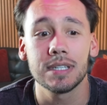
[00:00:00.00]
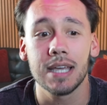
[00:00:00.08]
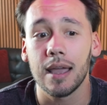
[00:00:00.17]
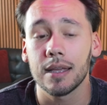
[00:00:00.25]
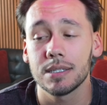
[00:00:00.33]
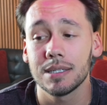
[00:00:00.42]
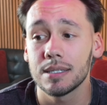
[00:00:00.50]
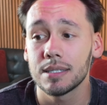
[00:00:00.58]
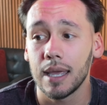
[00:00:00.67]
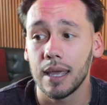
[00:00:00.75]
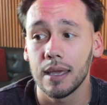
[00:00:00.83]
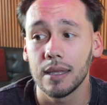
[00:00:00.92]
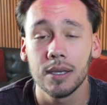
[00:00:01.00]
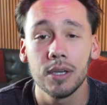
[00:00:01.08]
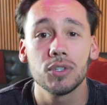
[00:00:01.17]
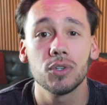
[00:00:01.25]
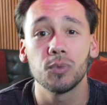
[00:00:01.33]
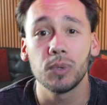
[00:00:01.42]
for taxes and
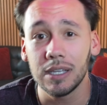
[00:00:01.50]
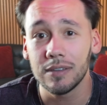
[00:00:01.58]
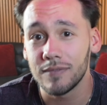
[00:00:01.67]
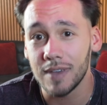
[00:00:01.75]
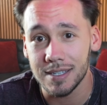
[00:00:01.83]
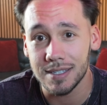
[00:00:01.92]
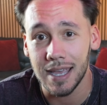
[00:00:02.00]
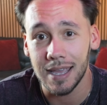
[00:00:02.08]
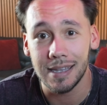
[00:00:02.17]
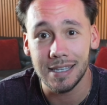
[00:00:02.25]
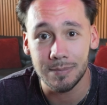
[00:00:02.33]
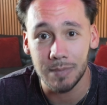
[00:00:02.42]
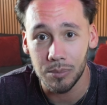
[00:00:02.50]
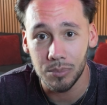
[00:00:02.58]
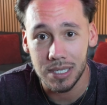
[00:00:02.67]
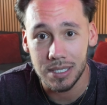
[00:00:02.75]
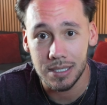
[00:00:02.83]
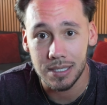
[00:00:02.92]
to reinvest that into my
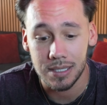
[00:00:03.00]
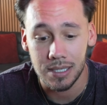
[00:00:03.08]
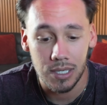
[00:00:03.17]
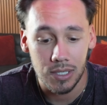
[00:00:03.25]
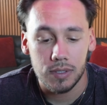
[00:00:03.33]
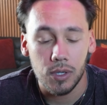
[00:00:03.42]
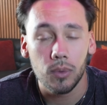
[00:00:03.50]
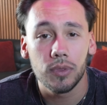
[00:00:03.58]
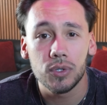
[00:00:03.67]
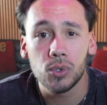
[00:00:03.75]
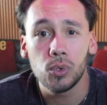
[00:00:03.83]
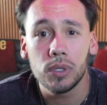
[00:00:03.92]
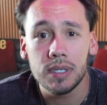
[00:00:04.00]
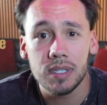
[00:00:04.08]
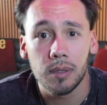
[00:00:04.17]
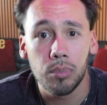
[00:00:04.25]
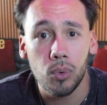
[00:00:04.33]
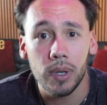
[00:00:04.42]
business. So the tool
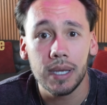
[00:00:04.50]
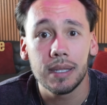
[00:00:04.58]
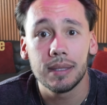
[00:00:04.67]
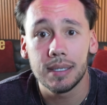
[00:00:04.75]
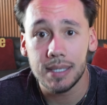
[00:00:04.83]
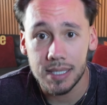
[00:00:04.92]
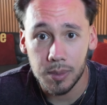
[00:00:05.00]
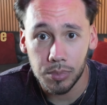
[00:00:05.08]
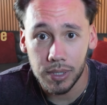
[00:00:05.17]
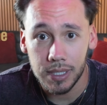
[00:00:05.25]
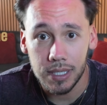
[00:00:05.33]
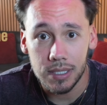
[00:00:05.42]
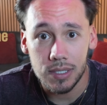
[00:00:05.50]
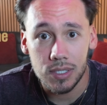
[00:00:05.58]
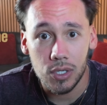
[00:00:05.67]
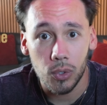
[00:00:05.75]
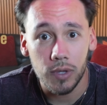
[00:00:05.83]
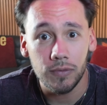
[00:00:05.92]
isn't the point, the discipline is.
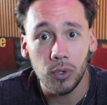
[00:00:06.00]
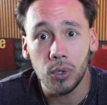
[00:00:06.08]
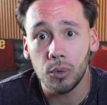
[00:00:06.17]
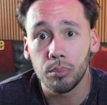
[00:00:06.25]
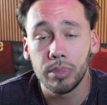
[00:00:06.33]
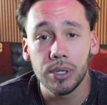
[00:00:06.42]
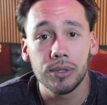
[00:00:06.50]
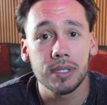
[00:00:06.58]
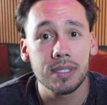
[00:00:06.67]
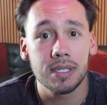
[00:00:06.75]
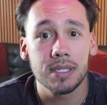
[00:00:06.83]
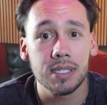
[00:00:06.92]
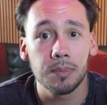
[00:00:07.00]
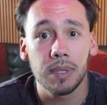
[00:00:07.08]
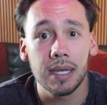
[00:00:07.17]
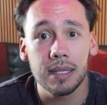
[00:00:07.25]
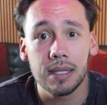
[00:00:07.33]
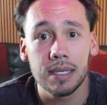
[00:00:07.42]
So if you don't build a system
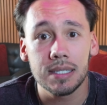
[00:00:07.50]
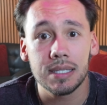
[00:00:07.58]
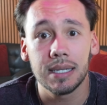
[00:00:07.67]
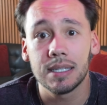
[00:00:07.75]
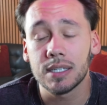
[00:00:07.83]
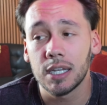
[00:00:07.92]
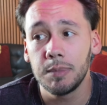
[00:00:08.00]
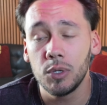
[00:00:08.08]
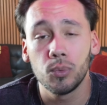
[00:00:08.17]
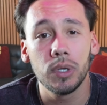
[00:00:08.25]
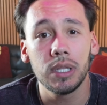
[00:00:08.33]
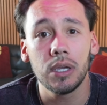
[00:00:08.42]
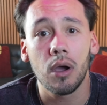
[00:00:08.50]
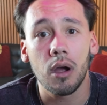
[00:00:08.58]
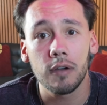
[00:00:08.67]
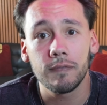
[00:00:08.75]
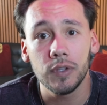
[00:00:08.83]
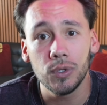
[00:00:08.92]
like this, then it's going to be really
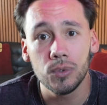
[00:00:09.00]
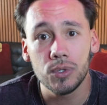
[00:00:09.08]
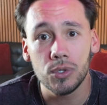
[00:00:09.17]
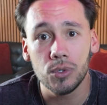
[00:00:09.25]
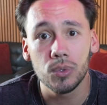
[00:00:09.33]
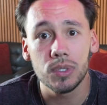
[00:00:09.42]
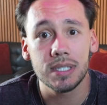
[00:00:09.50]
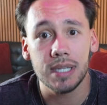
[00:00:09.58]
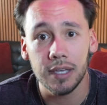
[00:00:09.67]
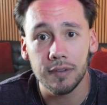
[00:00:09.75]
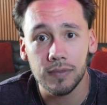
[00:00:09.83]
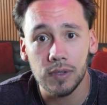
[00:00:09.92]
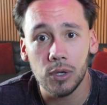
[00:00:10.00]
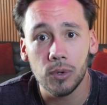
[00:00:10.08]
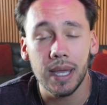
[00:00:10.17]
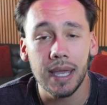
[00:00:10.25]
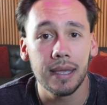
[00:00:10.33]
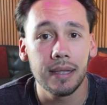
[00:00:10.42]
hard for you to stay
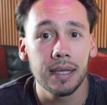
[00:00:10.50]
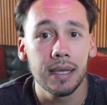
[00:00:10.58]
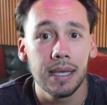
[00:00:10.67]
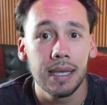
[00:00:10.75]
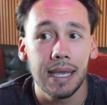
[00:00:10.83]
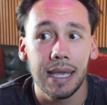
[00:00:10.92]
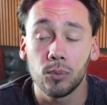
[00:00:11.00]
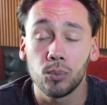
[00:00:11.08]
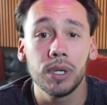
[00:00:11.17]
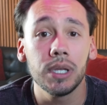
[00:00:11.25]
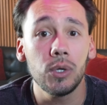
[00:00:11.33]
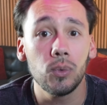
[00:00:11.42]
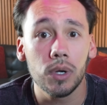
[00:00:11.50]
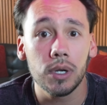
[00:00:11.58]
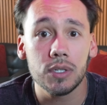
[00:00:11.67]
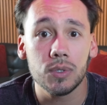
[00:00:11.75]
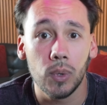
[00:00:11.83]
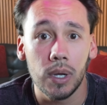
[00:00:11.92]
afloat. And it really
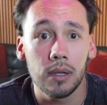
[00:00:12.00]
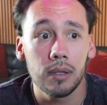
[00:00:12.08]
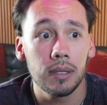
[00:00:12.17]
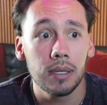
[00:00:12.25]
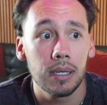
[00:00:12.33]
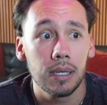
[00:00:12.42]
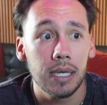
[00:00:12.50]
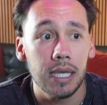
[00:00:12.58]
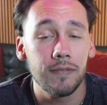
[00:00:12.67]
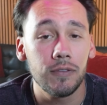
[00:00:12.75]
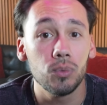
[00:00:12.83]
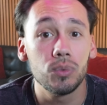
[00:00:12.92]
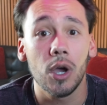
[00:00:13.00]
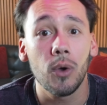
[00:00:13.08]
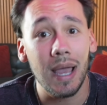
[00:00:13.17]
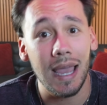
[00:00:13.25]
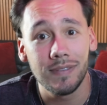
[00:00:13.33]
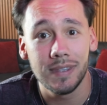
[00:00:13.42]
works well if you
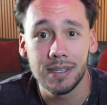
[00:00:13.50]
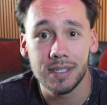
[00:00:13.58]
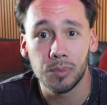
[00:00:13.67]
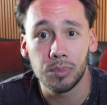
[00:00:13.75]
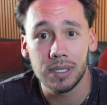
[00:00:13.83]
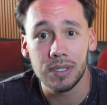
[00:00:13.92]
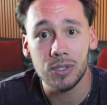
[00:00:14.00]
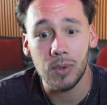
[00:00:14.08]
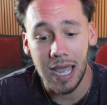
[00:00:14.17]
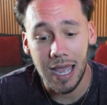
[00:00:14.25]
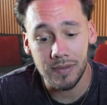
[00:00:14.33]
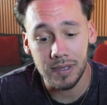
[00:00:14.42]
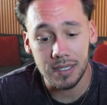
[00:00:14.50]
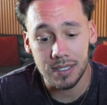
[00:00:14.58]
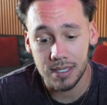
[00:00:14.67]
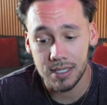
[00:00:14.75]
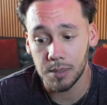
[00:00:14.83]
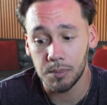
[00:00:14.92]
don't have the discipline. So having a
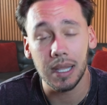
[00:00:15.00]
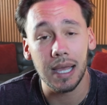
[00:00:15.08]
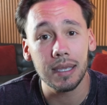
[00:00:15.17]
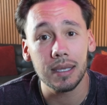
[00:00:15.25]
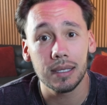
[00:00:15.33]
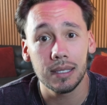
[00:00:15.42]
system like